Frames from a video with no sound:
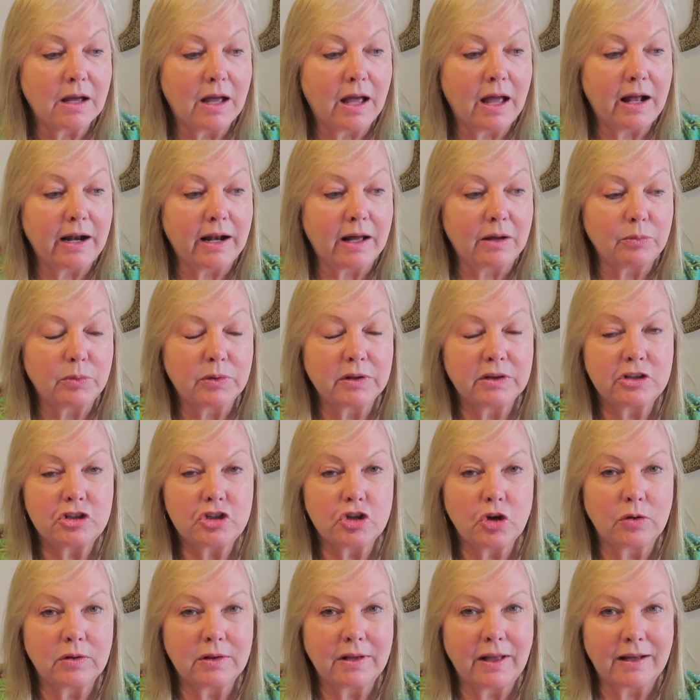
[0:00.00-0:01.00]
I really
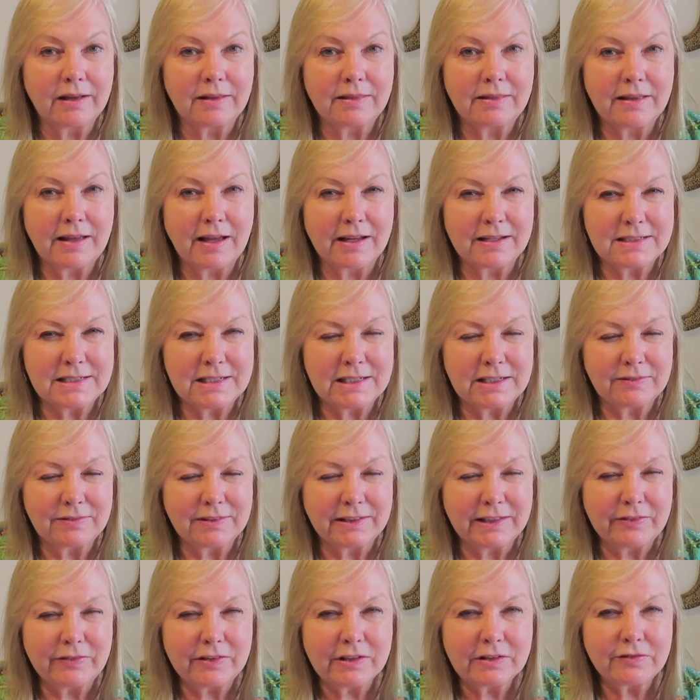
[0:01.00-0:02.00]
don't like the idea of
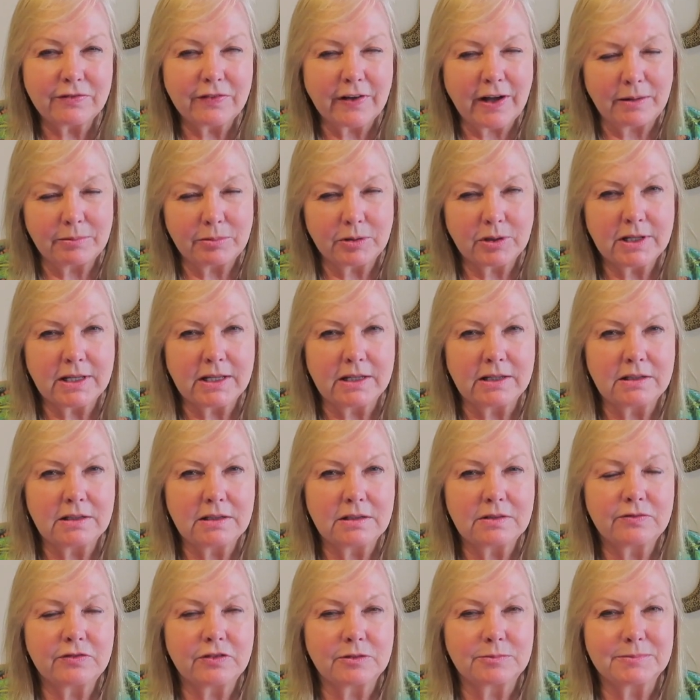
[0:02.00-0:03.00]
leaving fabric
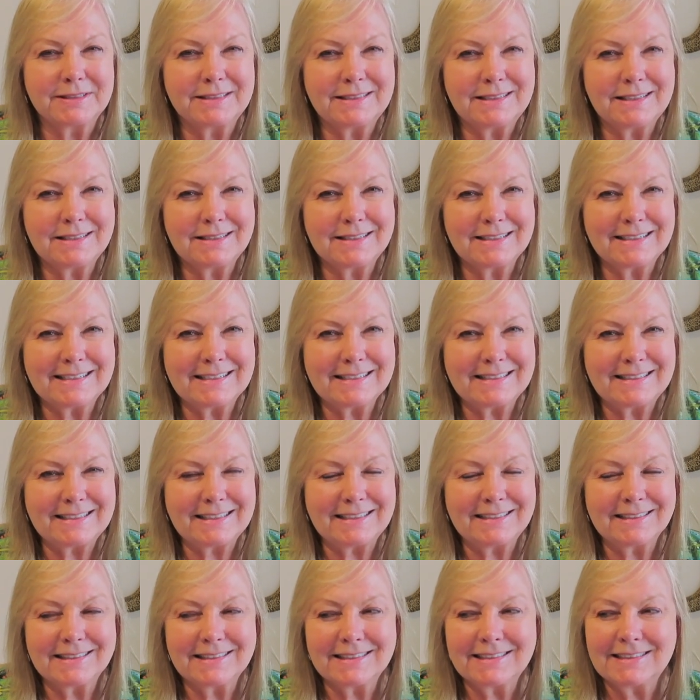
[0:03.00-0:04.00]
in from season to
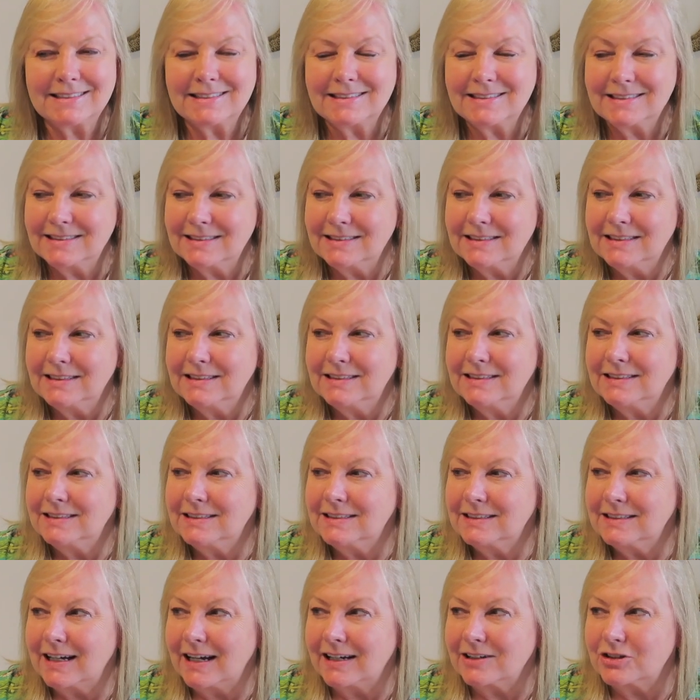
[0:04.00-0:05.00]
season.
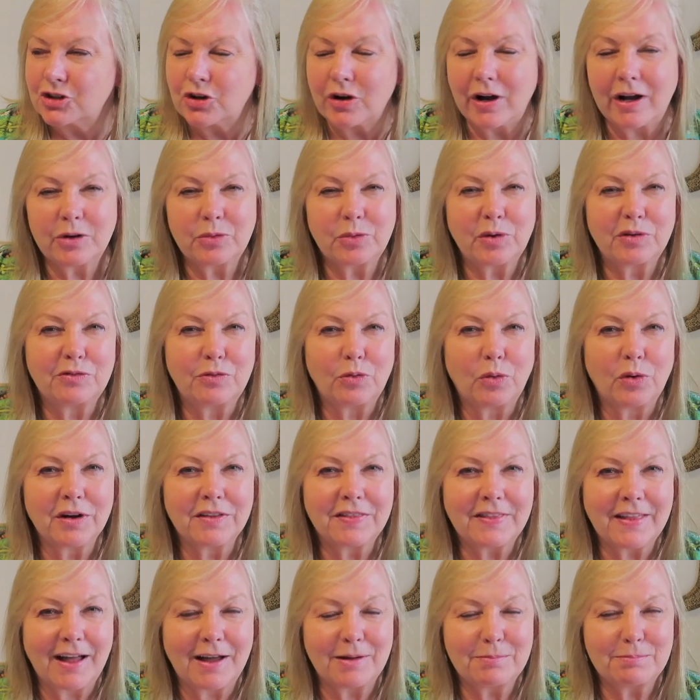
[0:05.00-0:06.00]
I try to
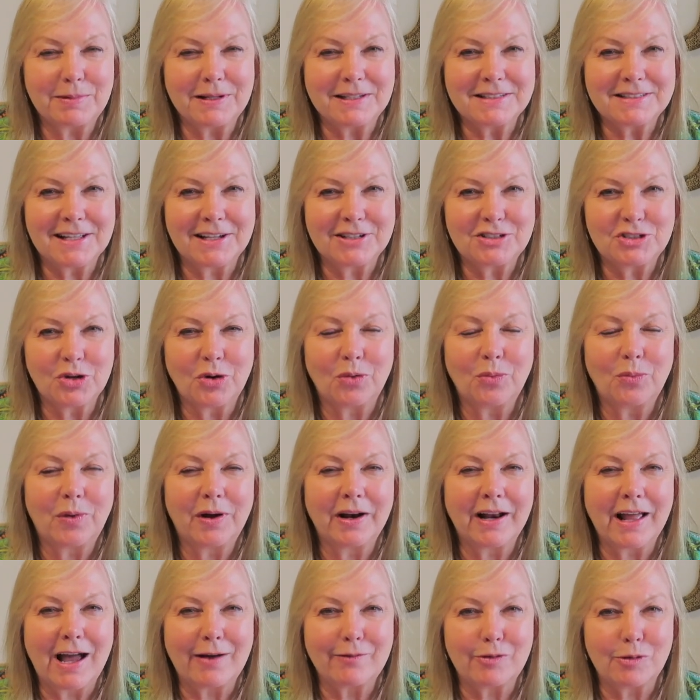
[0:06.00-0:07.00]
avoid that because I don't
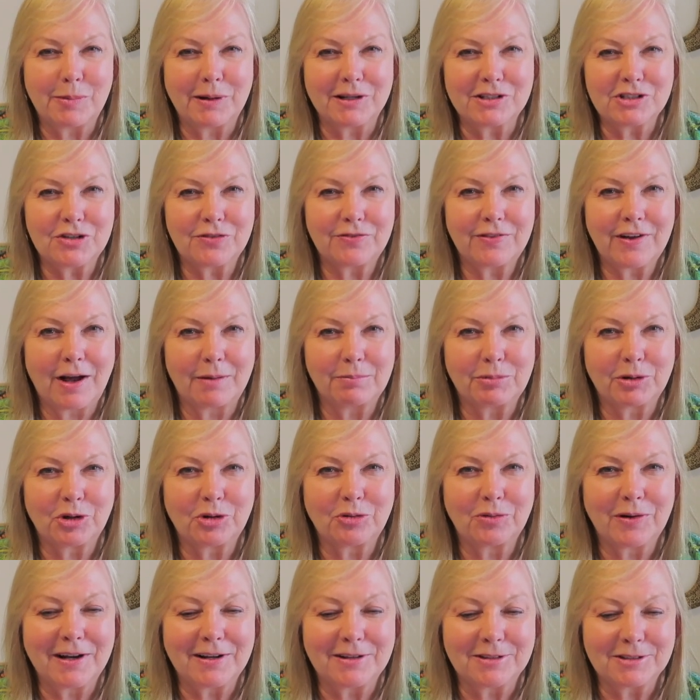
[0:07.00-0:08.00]
want to have a bunch of fabric
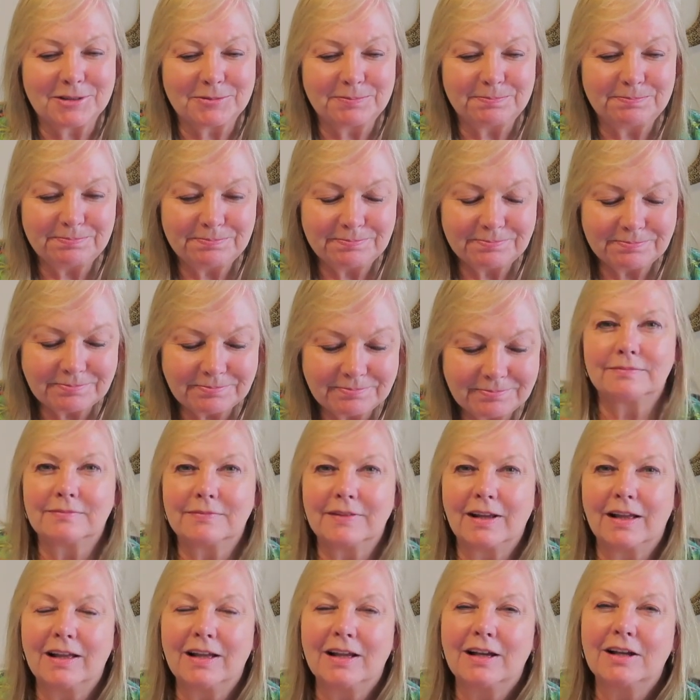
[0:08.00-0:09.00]
around.
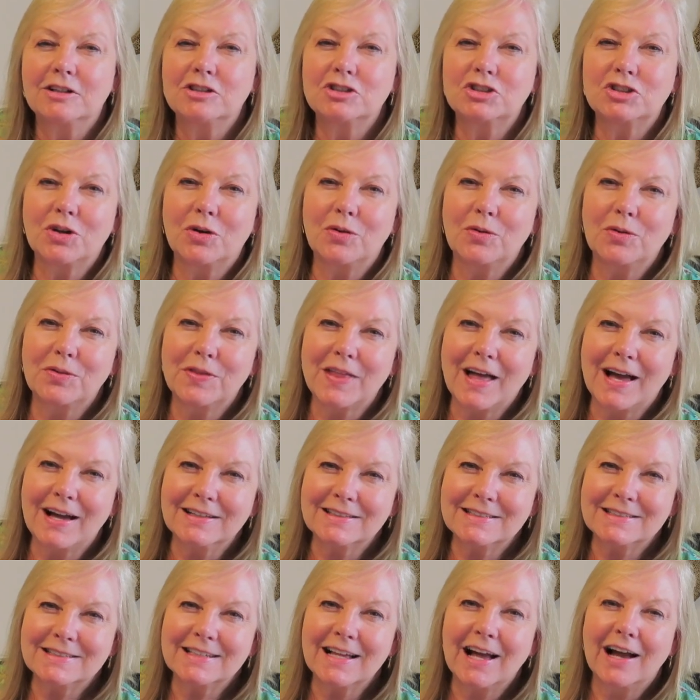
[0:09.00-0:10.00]
So
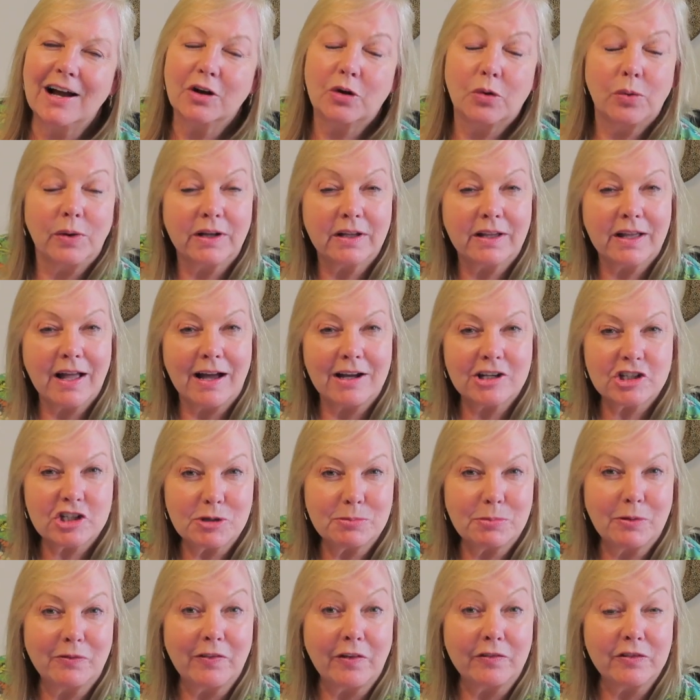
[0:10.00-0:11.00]
that's a quick
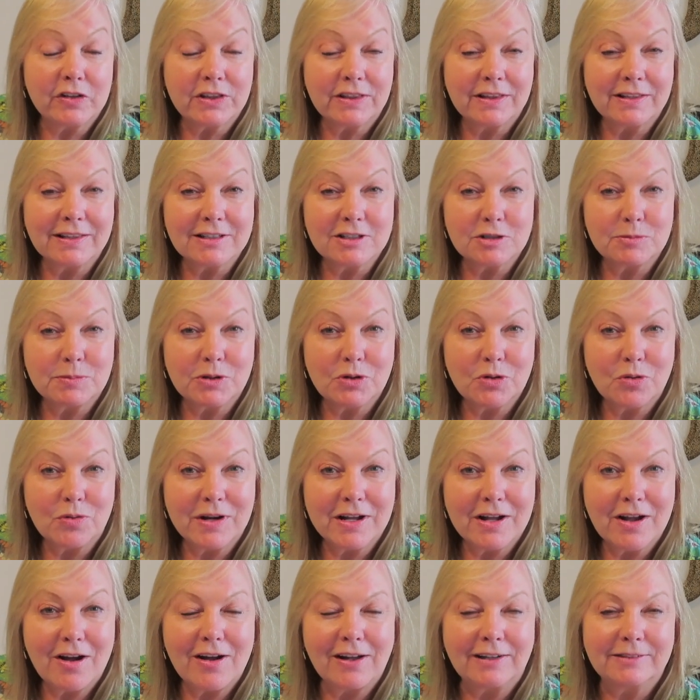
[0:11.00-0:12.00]
catch-up of everything that's been
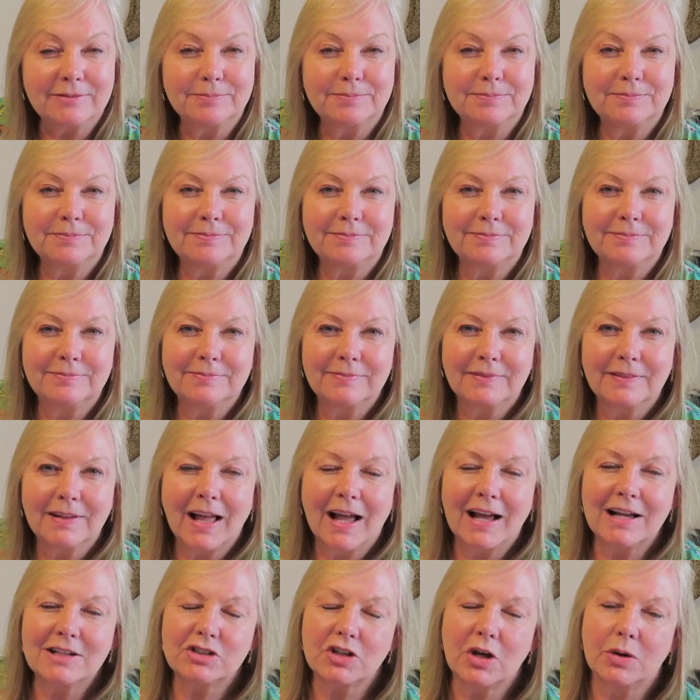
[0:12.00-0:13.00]
going on.
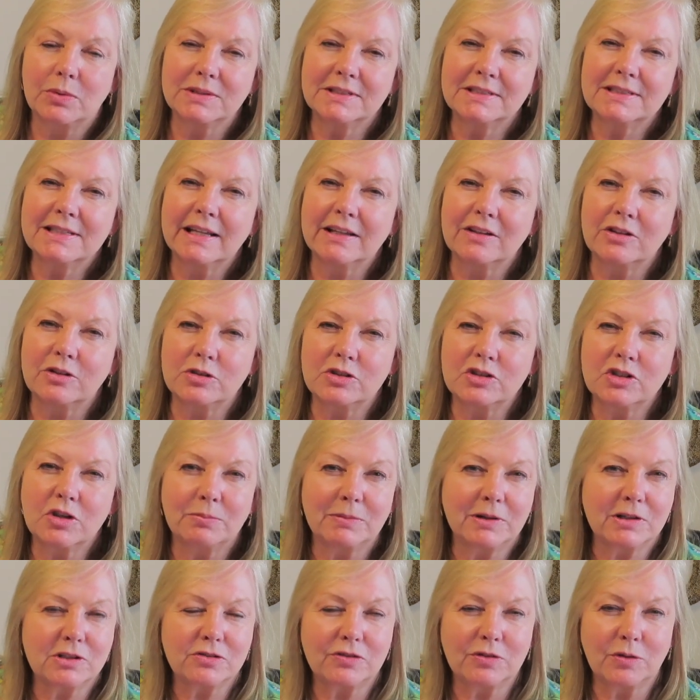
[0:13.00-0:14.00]
As always, thank you so
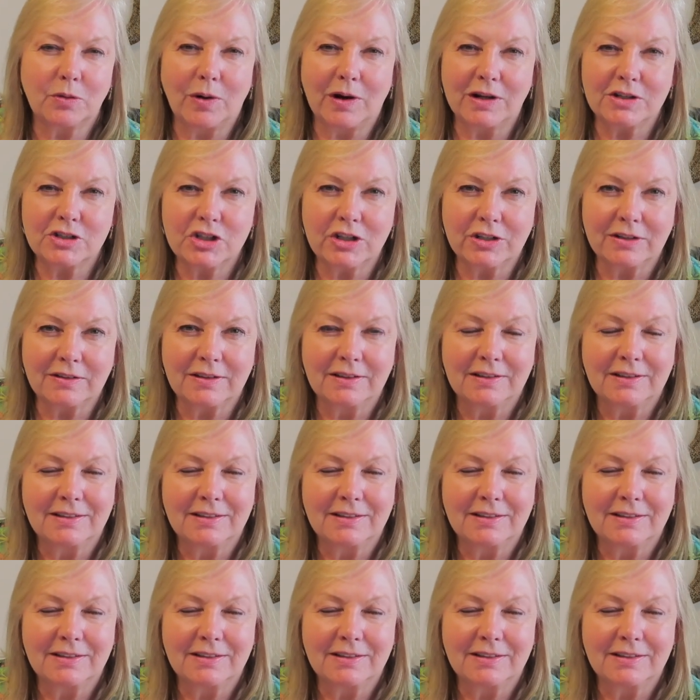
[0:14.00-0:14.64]
much for watching.